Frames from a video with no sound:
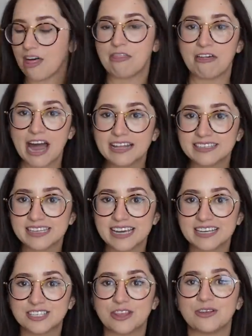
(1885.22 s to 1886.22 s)
that's
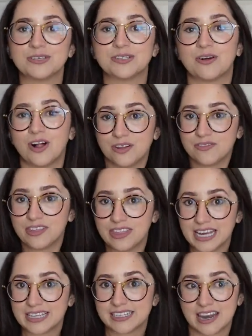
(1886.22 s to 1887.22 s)
That's it. Those are all of the
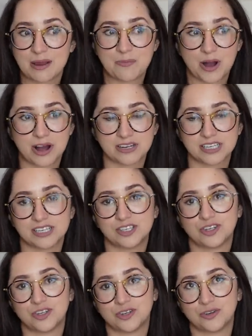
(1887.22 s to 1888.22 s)
things that I bought
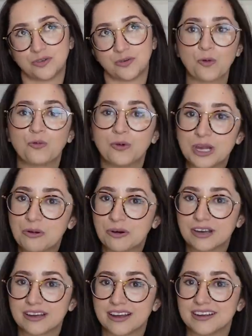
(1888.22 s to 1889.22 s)
to
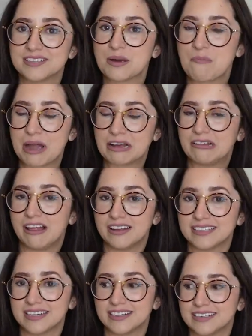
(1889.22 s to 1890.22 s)
reorganize my
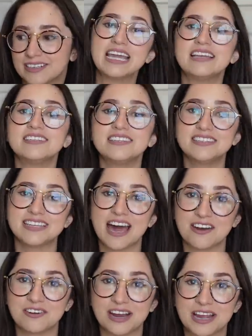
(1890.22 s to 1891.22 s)
closet. It is a
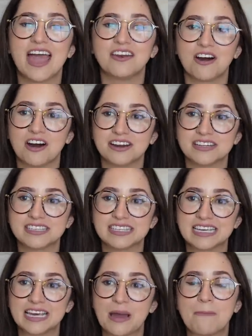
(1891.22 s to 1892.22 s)
Saturday, and
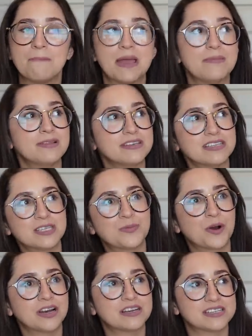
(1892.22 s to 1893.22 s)
honestly, maybe this is
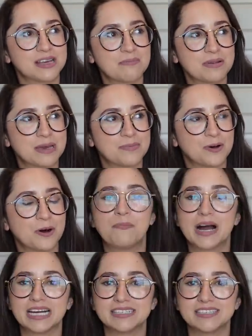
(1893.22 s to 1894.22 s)
boring to some people,
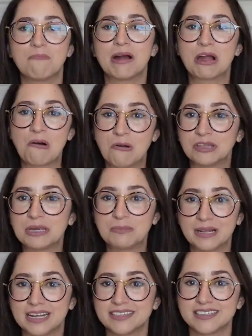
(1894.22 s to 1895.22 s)
but my only
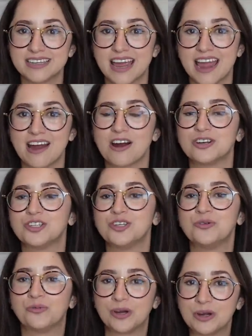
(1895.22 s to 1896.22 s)
plans today are
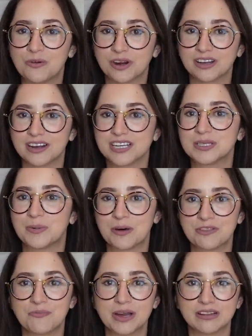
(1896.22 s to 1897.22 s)
to reorganize
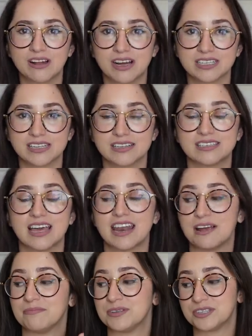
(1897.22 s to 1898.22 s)
both of my closets, and
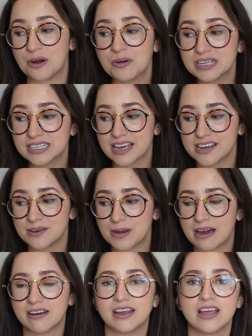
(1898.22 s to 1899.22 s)
I'm so excited
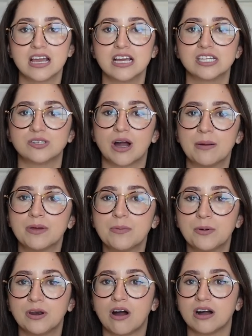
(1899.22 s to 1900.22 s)
about it. So I'm
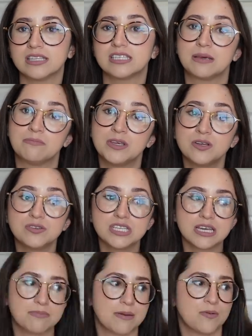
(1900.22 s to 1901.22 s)
gonna put on some
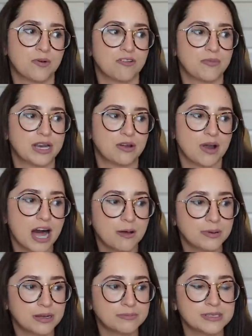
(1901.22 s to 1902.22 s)
music, maybe one of my new
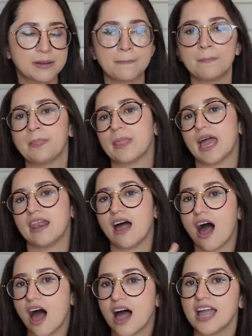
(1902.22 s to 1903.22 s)
albums, and
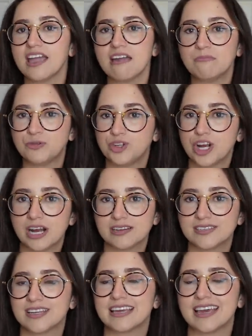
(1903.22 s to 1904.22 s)
I am
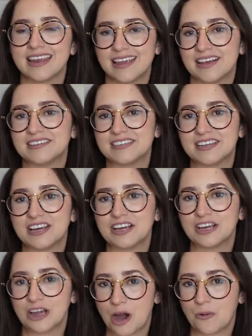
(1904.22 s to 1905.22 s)
just gonna get
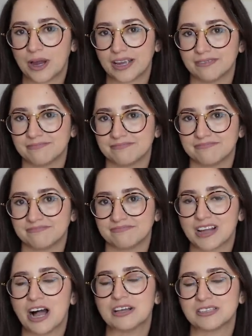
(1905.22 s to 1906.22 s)
going
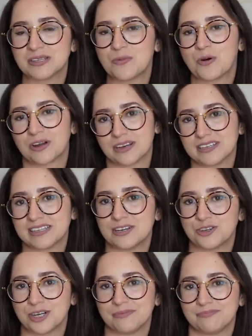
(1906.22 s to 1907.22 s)
on some
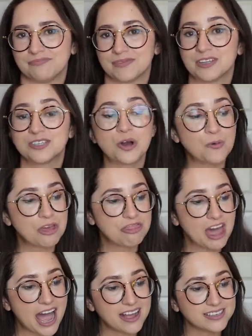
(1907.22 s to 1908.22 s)
organization. So with
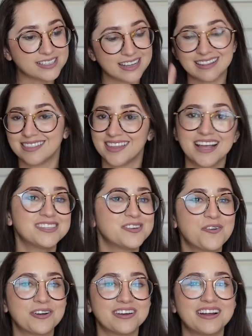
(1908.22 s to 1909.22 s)
that, let's
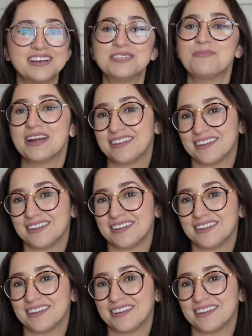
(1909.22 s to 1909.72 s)
organize my